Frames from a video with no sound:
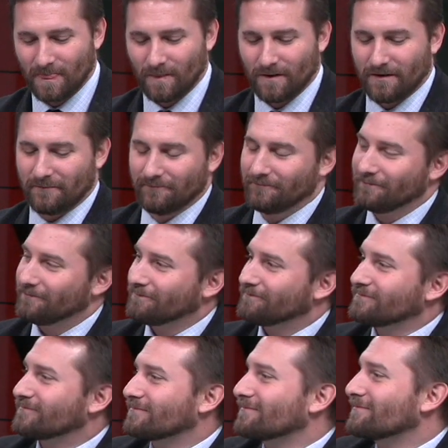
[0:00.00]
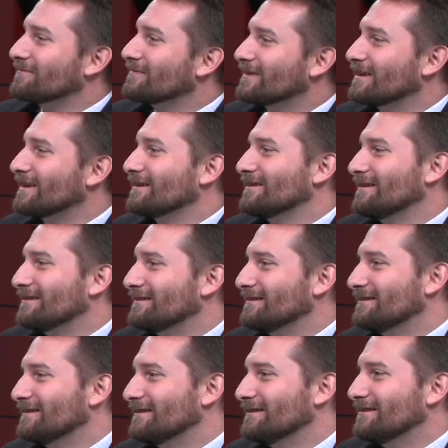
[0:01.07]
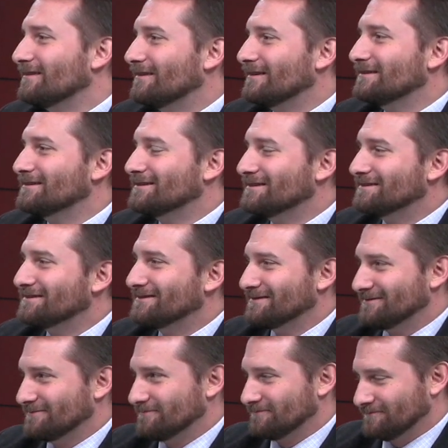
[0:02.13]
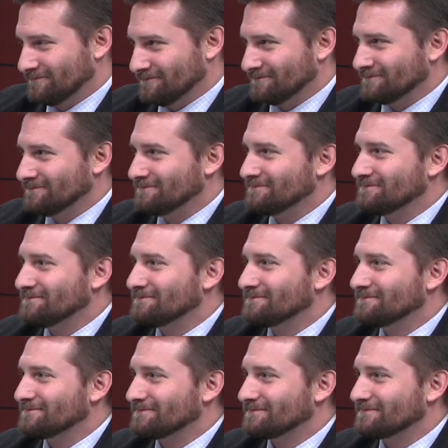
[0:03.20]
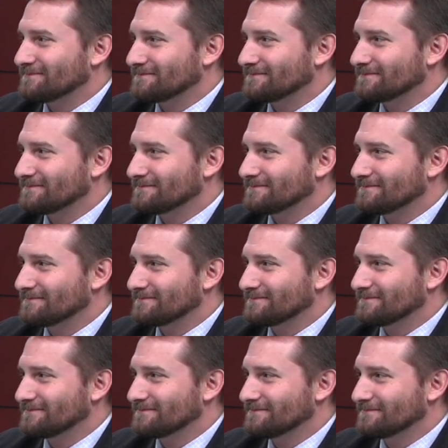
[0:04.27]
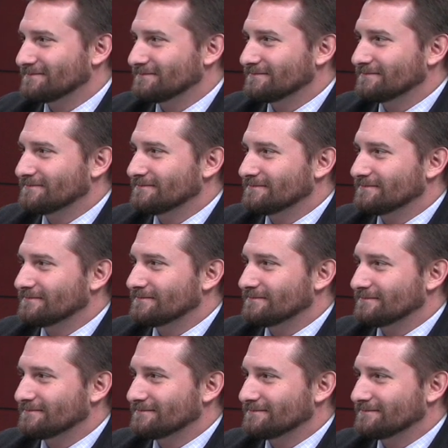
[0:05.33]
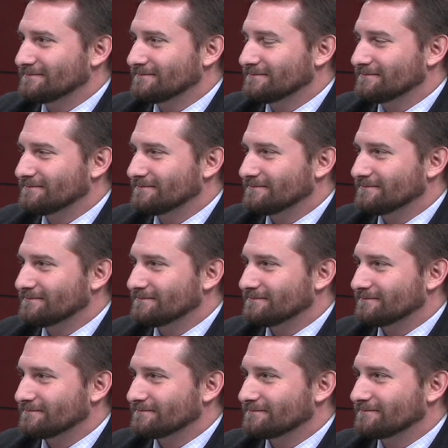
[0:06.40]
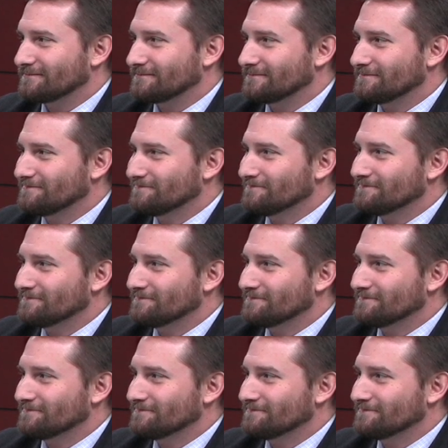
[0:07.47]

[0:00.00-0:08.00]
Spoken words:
No words are spoken by the person on screen.